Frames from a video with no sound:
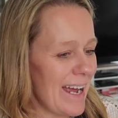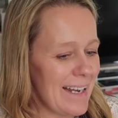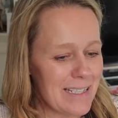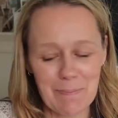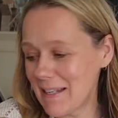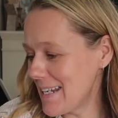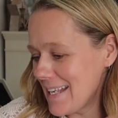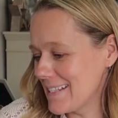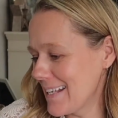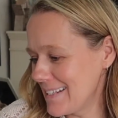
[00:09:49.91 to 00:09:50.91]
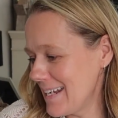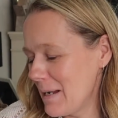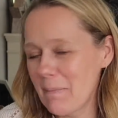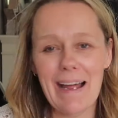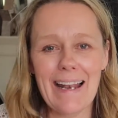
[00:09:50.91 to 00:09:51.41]
and my desk isn't
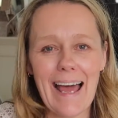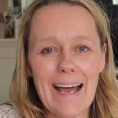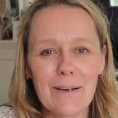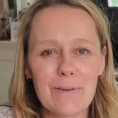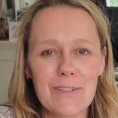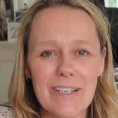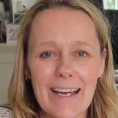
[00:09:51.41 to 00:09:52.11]
in my lounge,